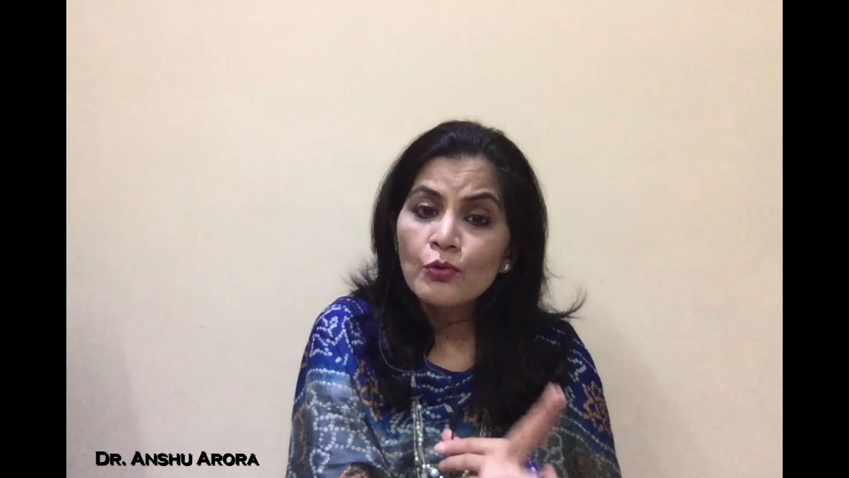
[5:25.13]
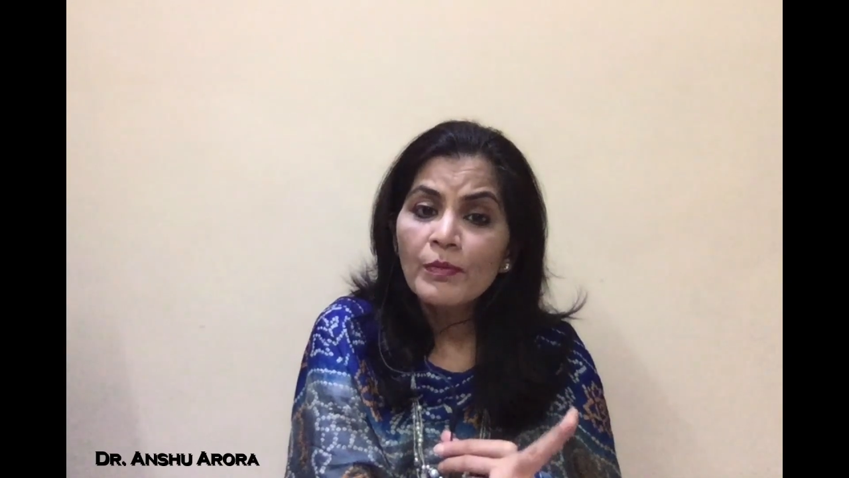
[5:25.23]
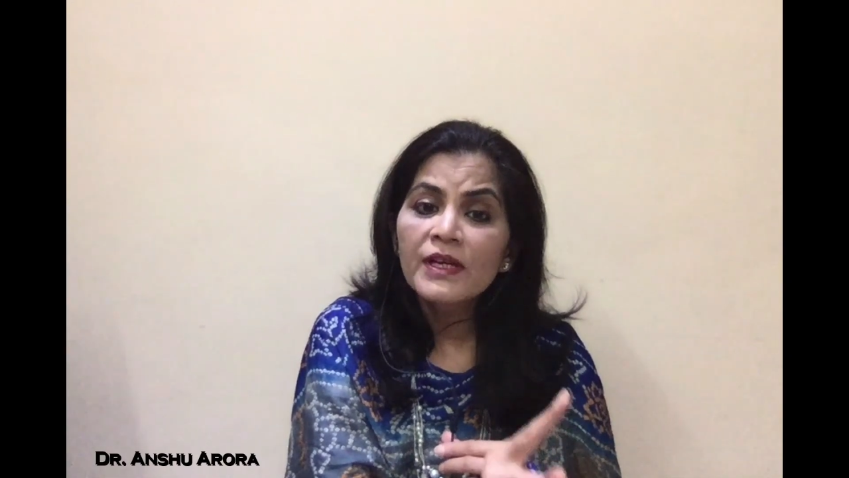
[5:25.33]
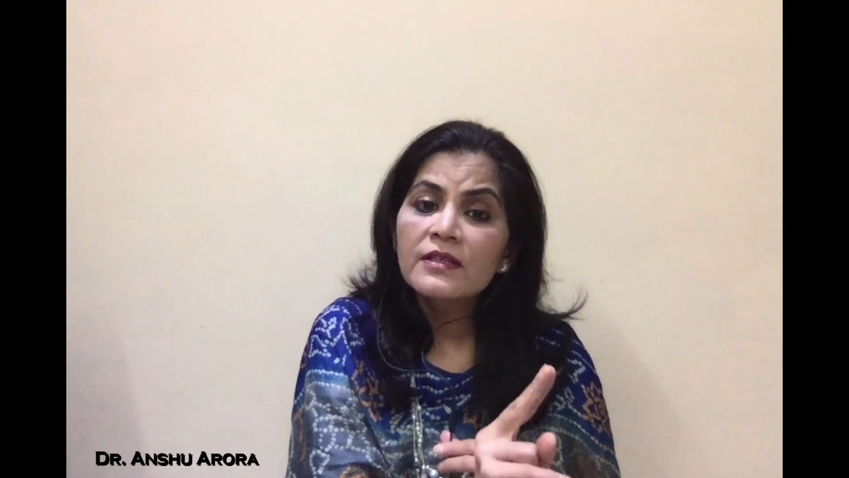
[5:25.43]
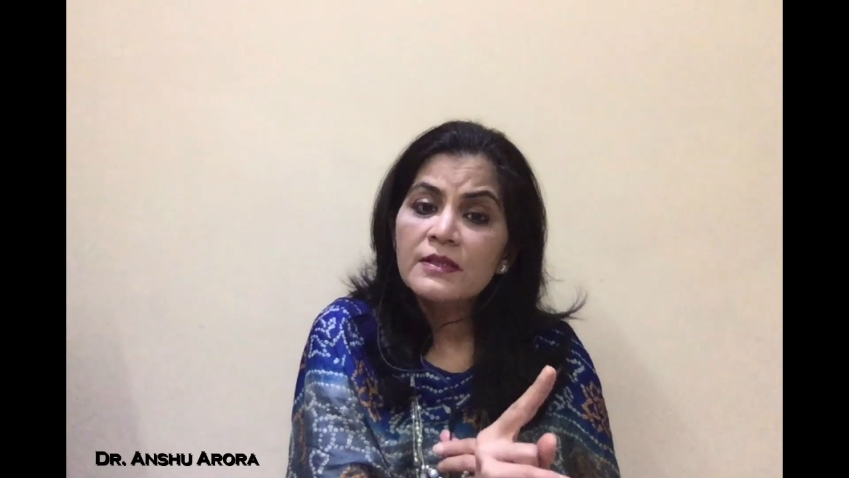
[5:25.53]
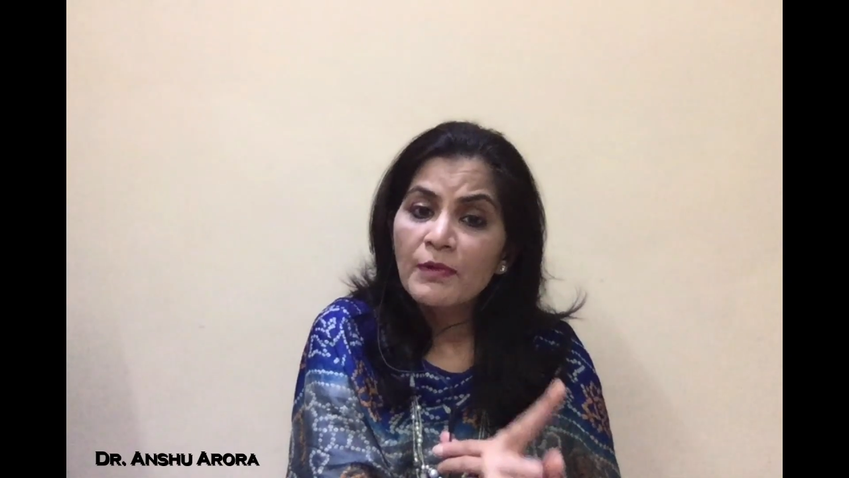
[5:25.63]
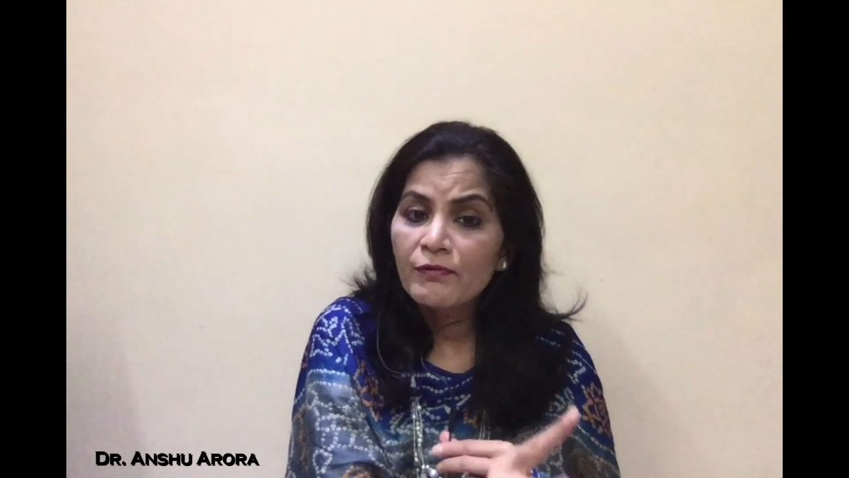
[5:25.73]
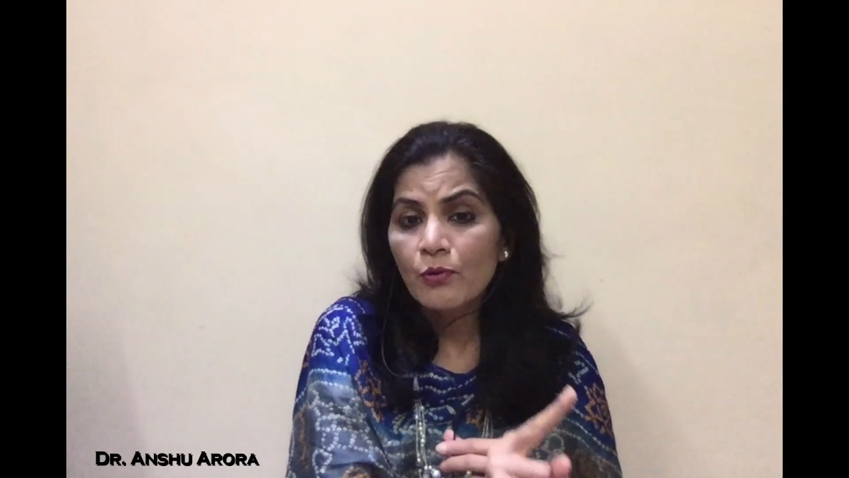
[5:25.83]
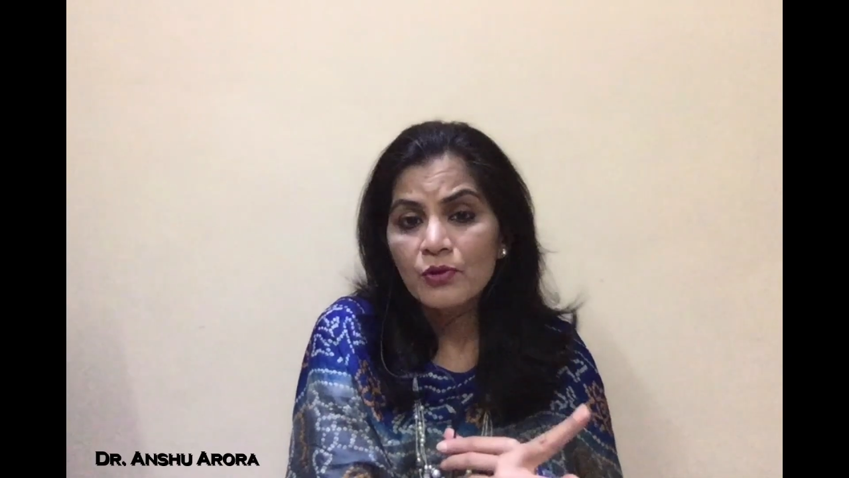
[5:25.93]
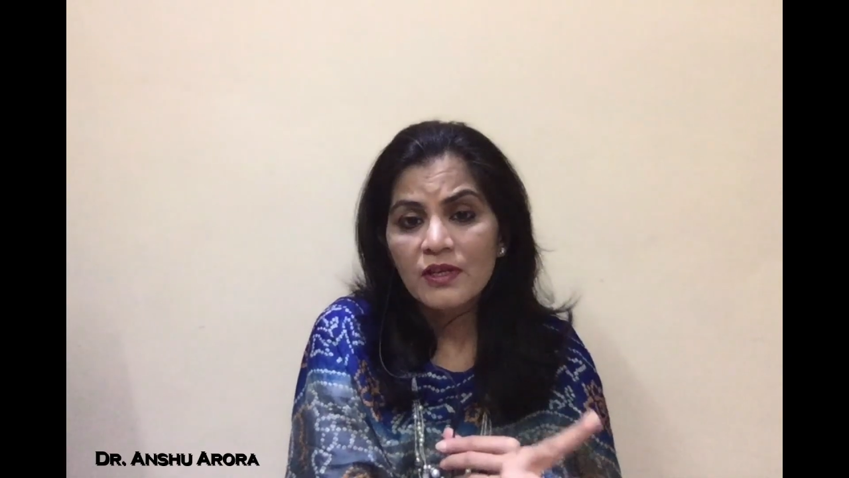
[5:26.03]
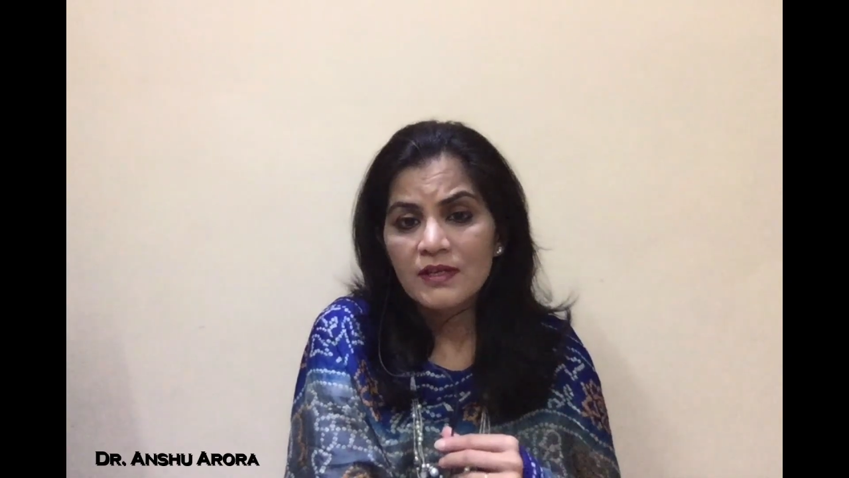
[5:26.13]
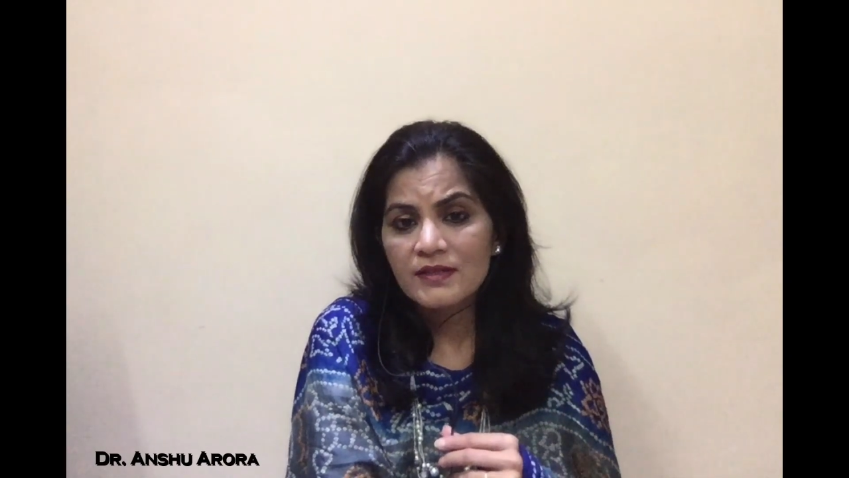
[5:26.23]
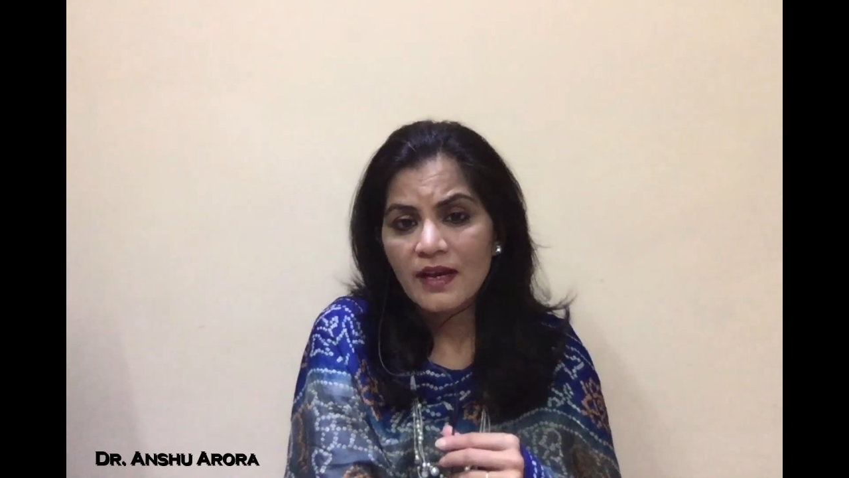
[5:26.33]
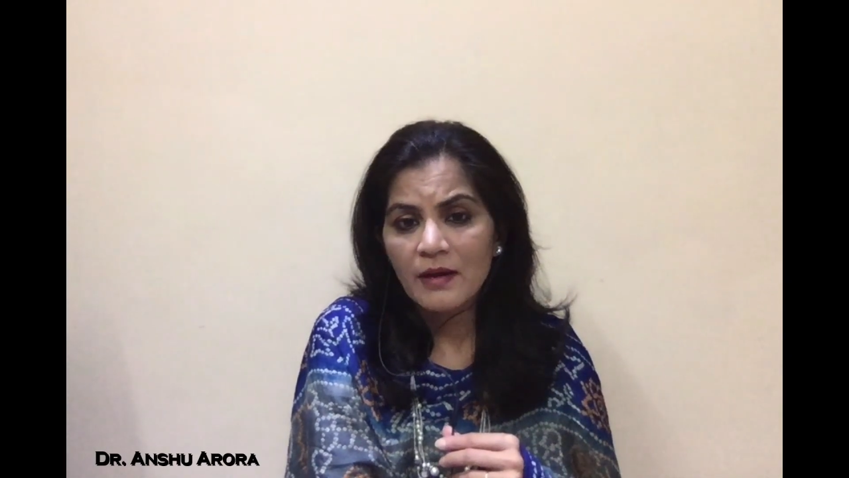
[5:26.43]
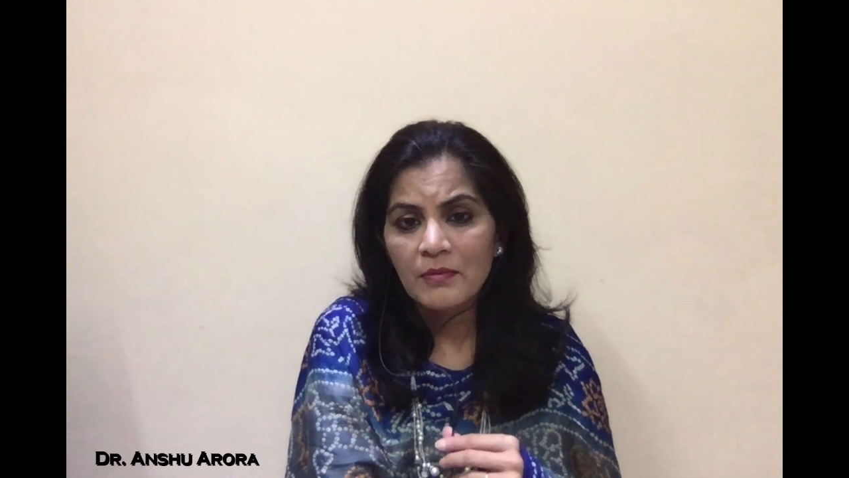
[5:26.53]
minutes before the
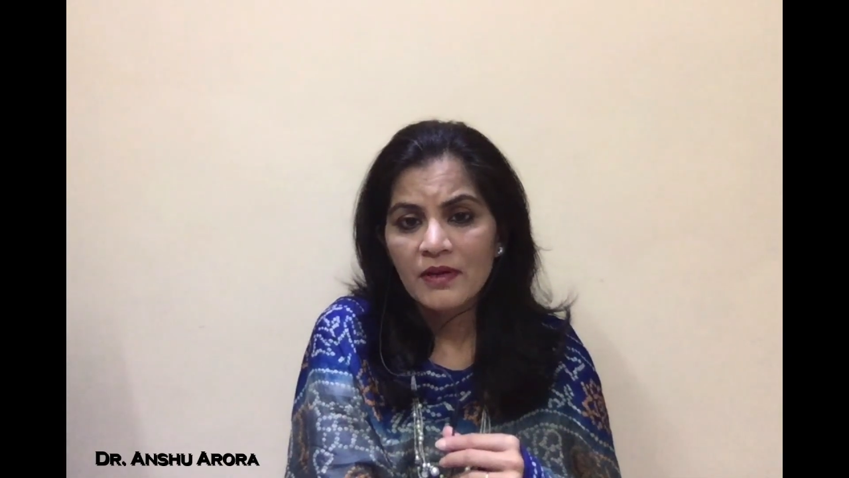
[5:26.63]
exam,